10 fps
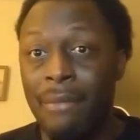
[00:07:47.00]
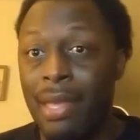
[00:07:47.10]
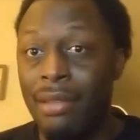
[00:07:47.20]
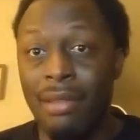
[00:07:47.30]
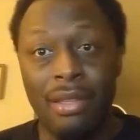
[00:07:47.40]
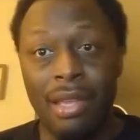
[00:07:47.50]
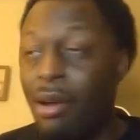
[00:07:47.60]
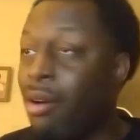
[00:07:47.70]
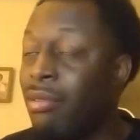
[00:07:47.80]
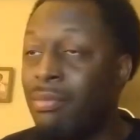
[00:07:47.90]
They
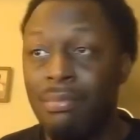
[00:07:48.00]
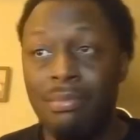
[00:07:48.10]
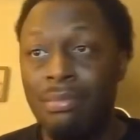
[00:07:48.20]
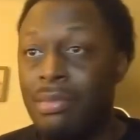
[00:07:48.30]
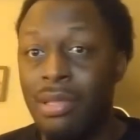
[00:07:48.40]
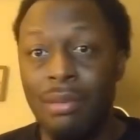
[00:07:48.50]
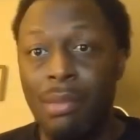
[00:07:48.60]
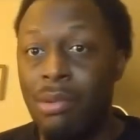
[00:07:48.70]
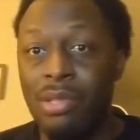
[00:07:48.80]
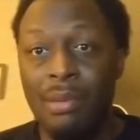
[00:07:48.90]
all,
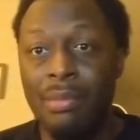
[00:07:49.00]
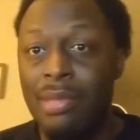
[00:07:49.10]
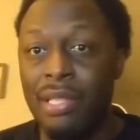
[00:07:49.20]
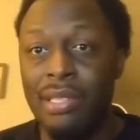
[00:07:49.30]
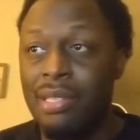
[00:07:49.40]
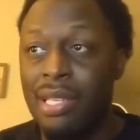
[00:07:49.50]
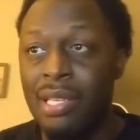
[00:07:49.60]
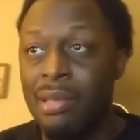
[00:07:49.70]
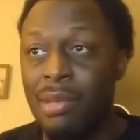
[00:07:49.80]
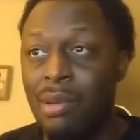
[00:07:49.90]
most of them think the
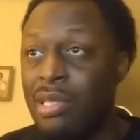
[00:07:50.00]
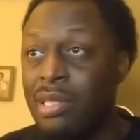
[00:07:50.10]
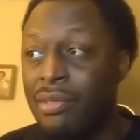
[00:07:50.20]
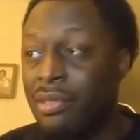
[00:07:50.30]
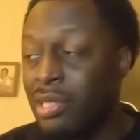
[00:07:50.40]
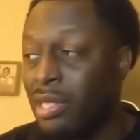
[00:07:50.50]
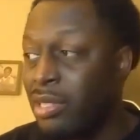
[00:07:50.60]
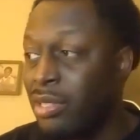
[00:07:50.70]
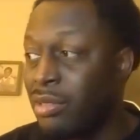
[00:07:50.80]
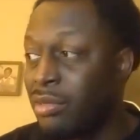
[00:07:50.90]
same. The only difference
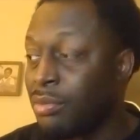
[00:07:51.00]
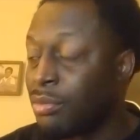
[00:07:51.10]
is